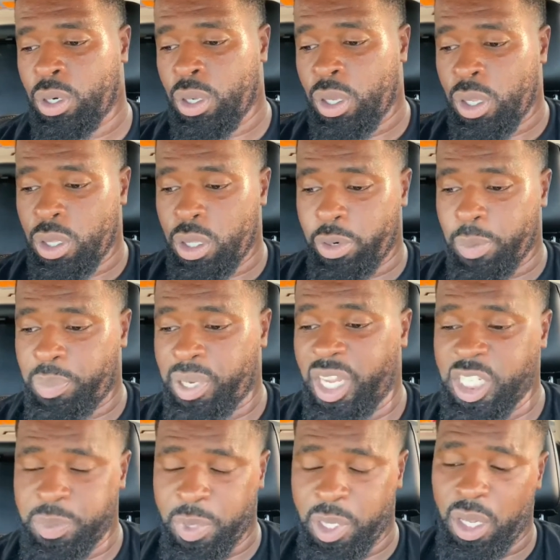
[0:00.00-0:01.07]
the
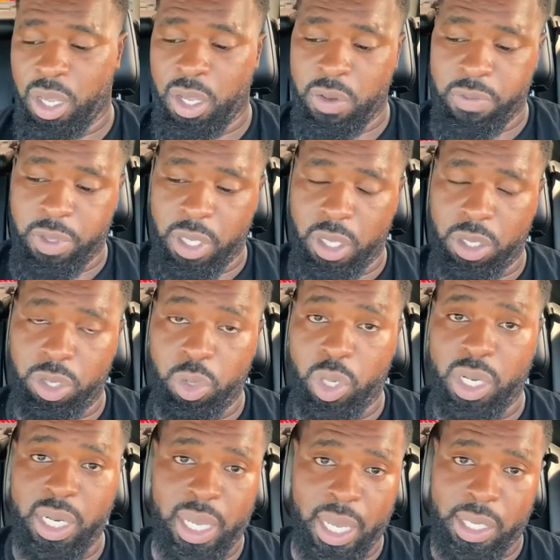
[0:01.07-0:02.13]
replacement of the
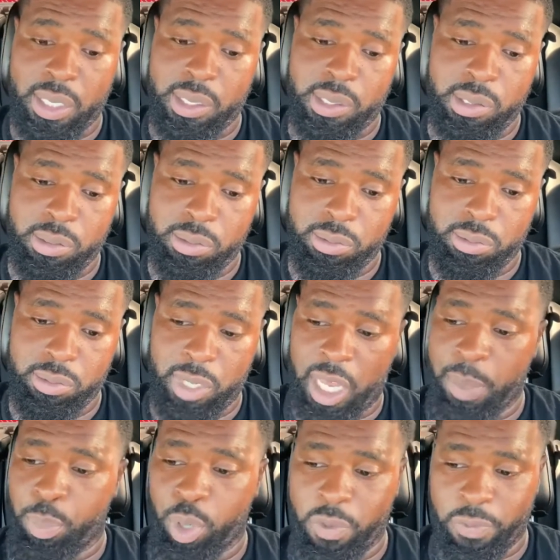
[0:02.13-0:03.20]
Uconnect
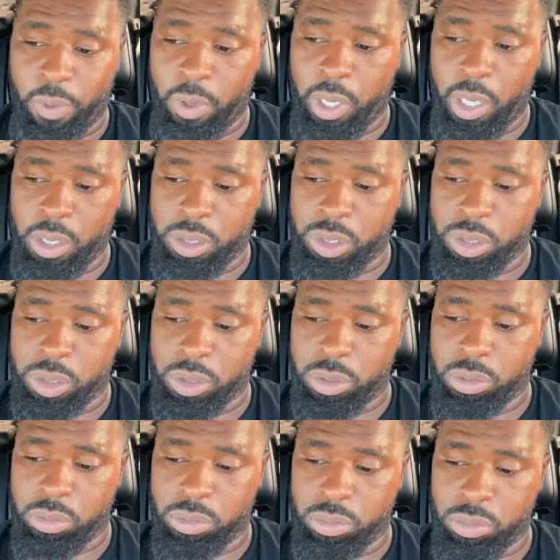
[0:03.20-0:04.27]
8.4-inch
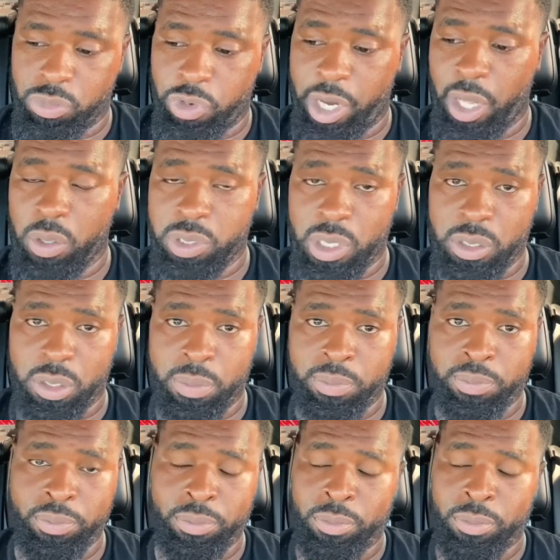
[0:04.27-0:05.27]
radio system,